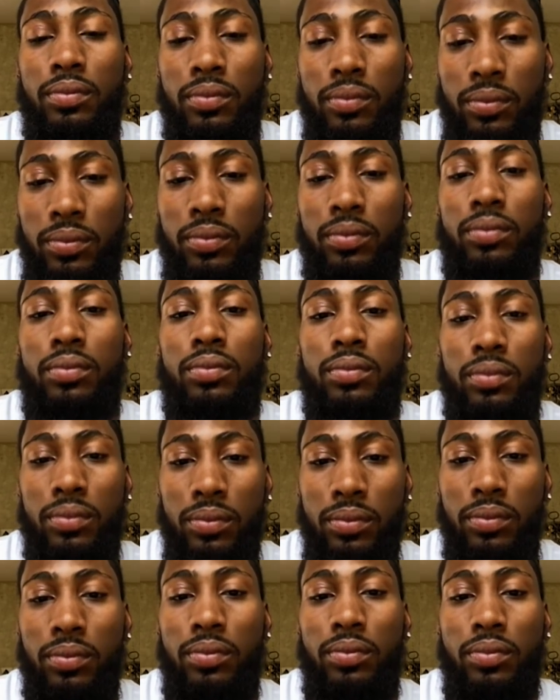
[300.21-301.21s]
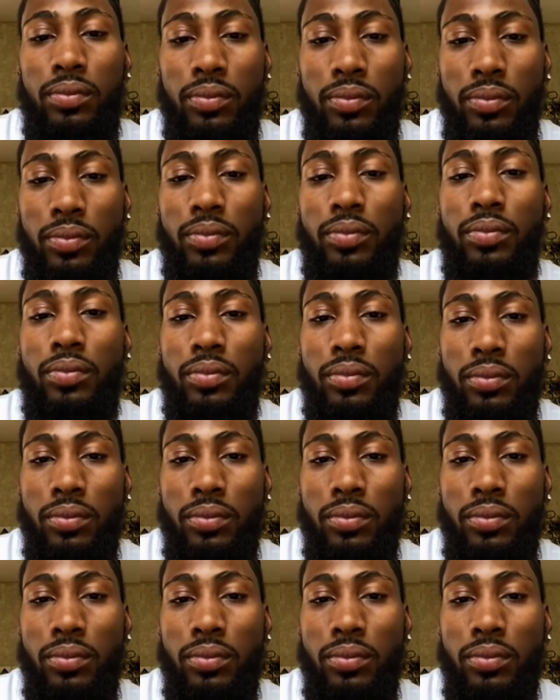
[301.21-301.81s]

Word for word: on, the, on those losses uh,